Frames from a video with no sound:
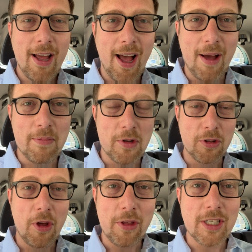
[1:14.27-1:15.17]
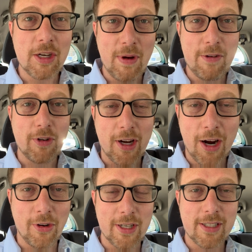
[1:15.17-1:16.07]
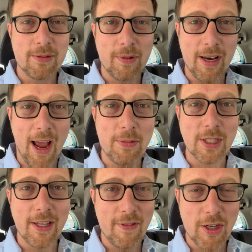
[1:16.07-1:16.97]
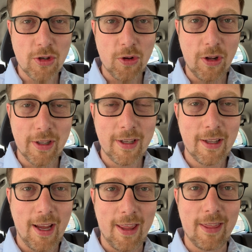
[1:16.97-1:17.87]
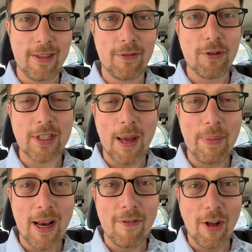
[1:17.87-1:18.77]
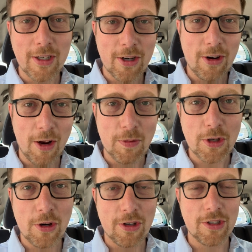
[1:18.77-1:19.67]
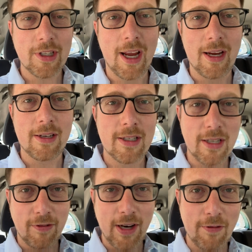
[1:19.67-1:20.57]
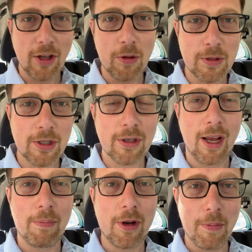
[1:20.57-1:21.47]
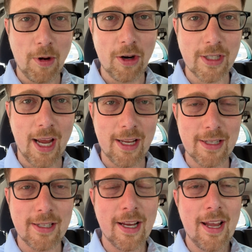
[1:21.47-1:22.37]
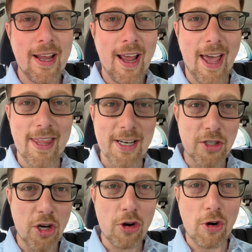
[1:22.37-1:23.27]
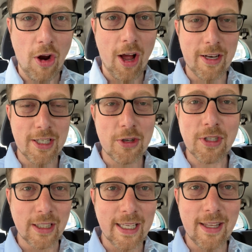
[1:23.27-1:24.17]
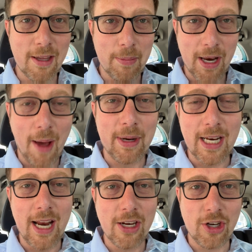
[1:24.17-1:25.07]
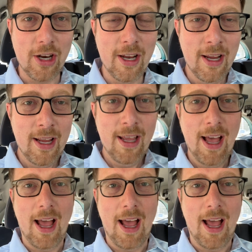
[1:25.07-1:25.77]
Um, you'll know that she ran for Congress when I was 11 years old. And the first campaign I volunteered on was hers. I stuffed envelopes, uh, put up yard signs, and then cheered her on. She used to lead the Menominee Nation.